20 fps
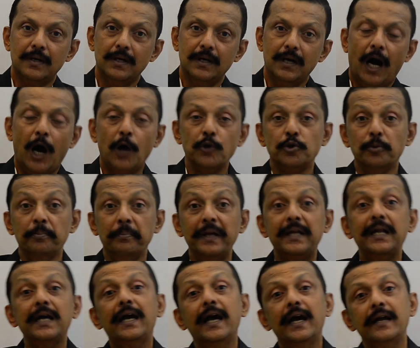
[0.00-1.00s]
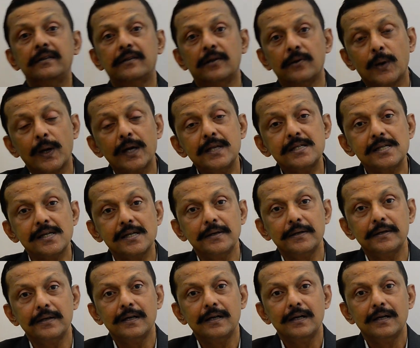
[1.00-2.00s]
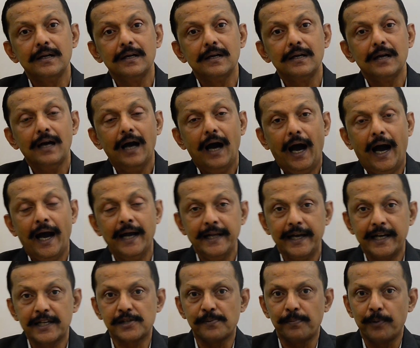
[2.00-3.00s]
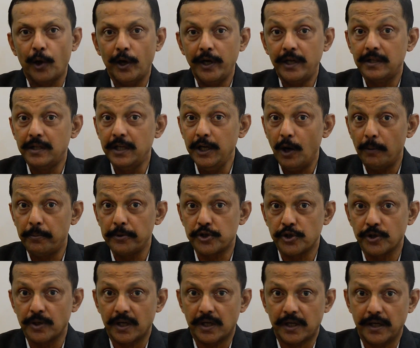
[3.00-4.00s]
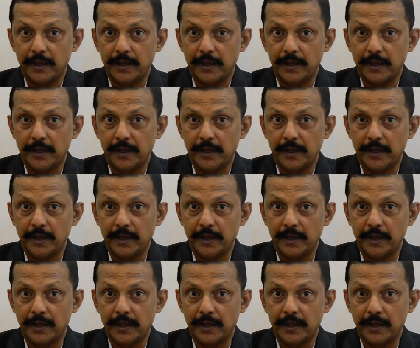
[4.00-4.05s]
How to mitigate the risk and exploit the opportunity.